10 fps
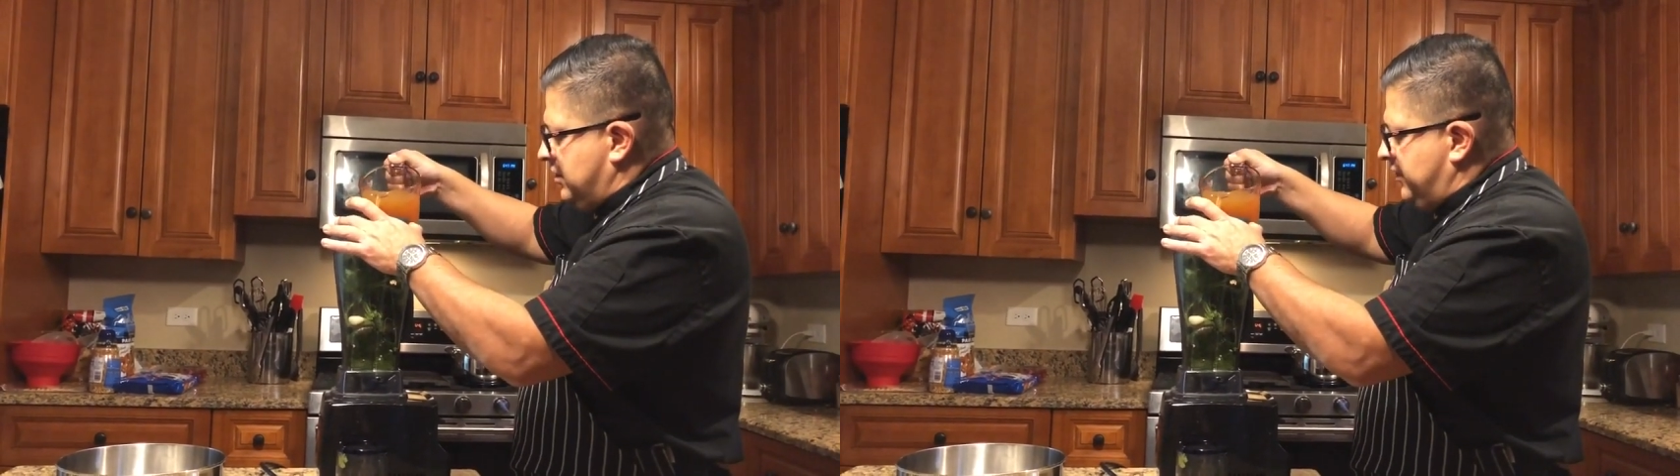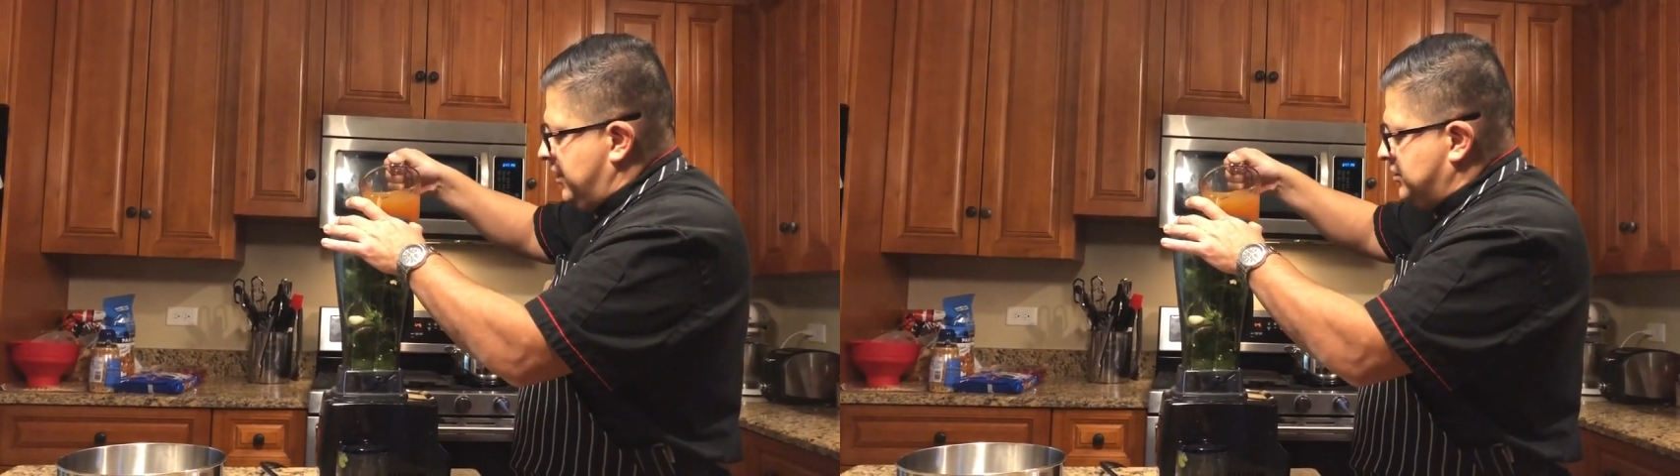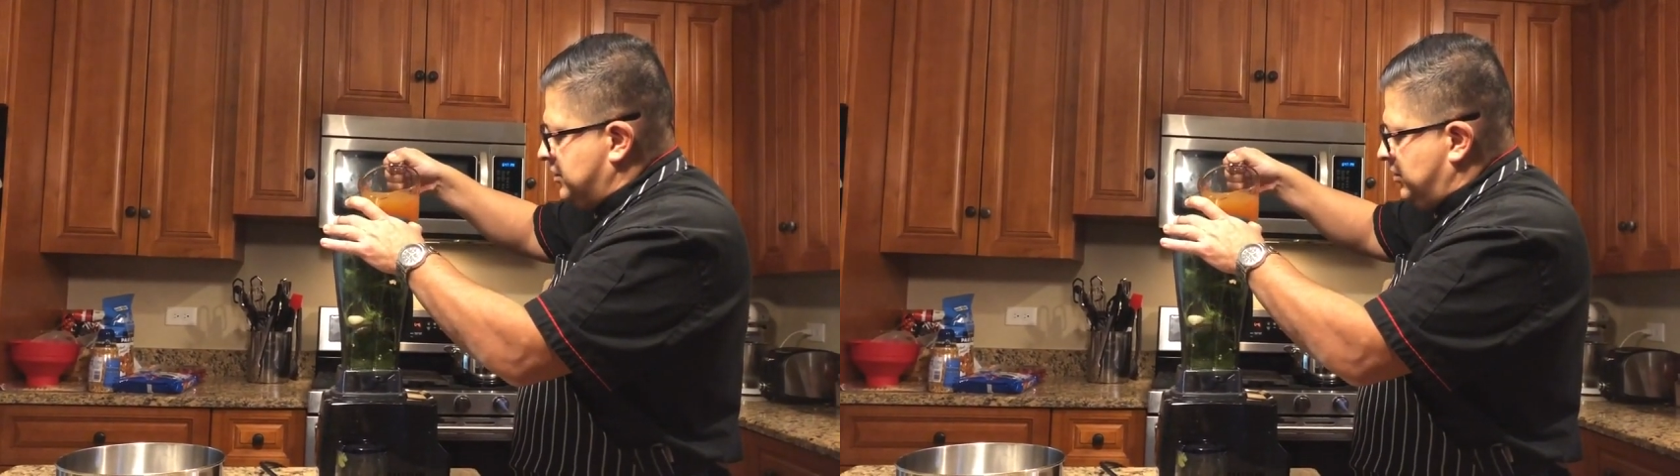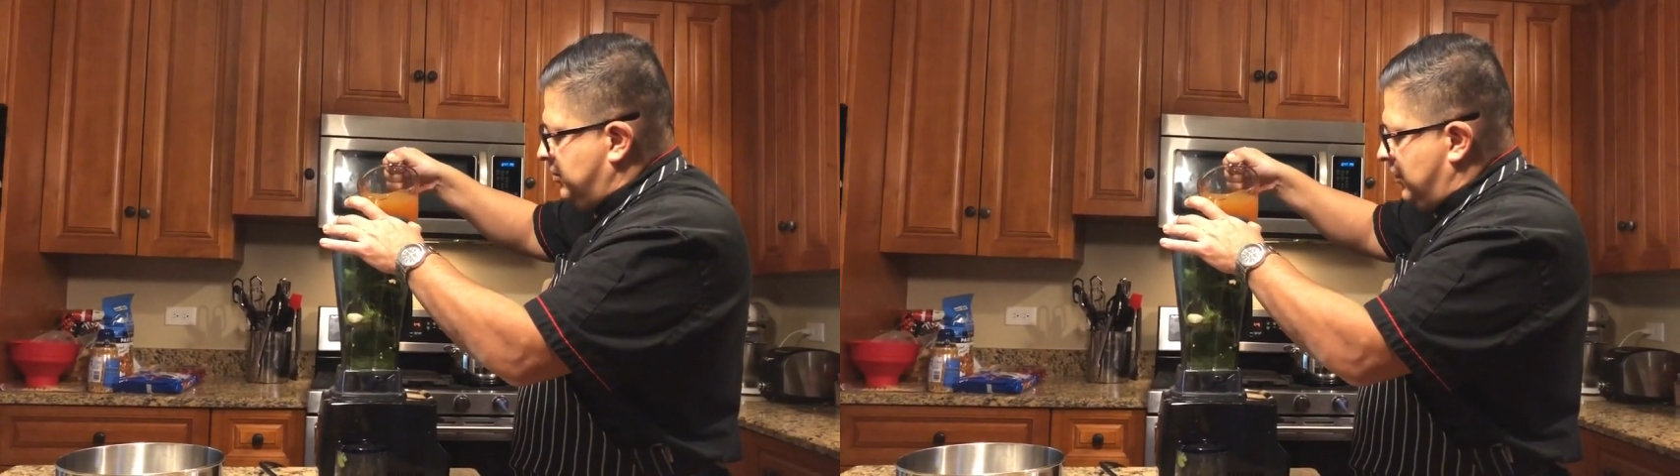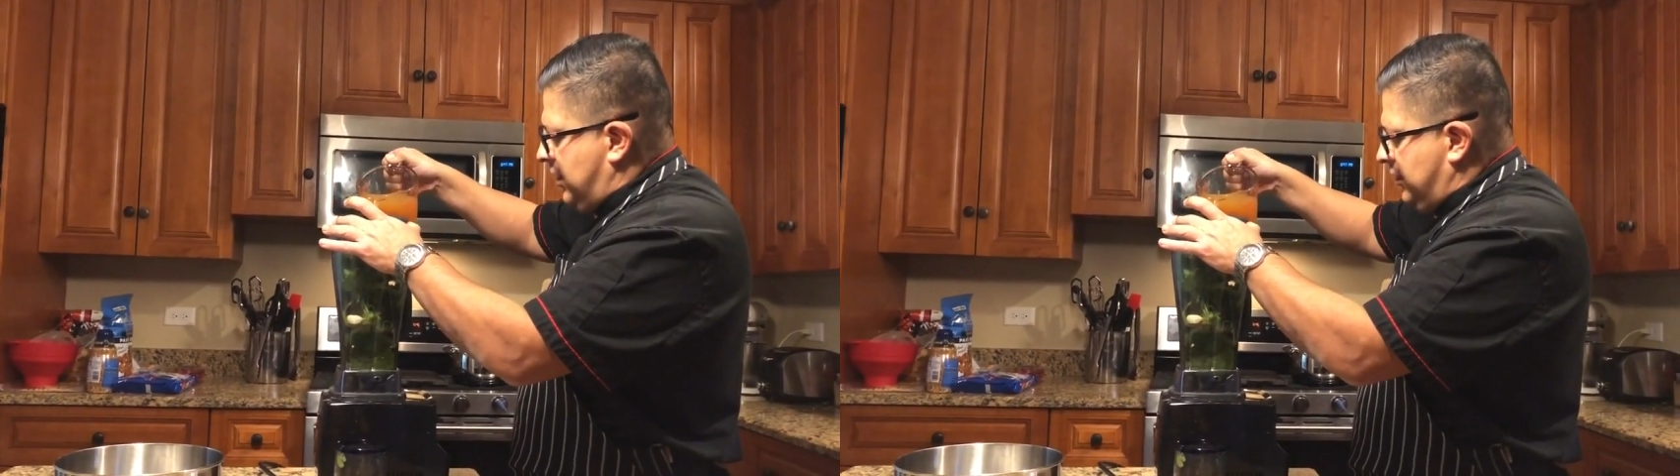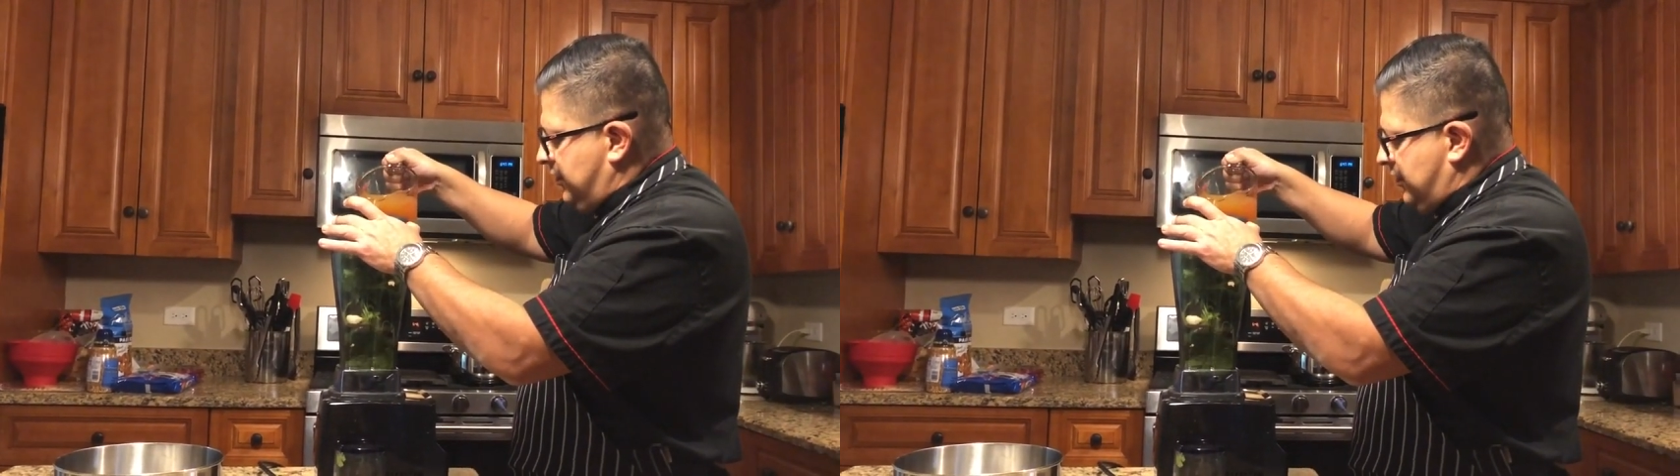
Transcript: vegetable broth.